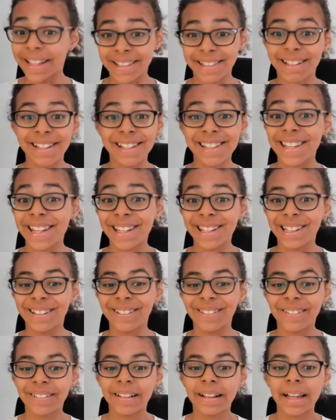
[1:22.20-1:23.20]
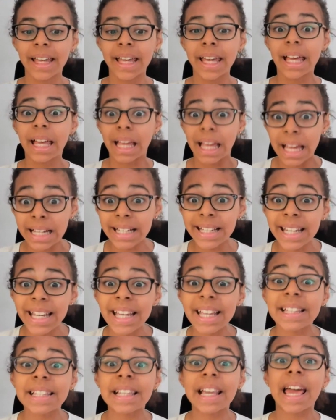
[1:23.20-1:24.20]
let's continue. It
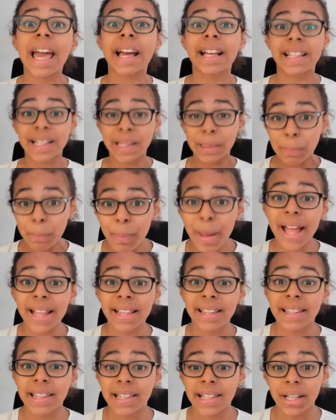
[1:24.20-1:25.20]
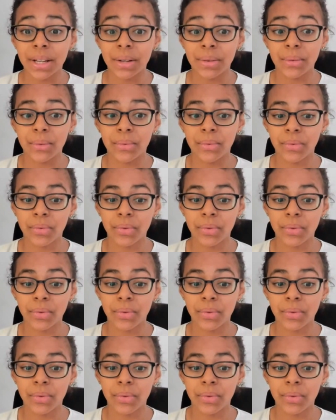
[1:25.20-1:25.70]
is expensive.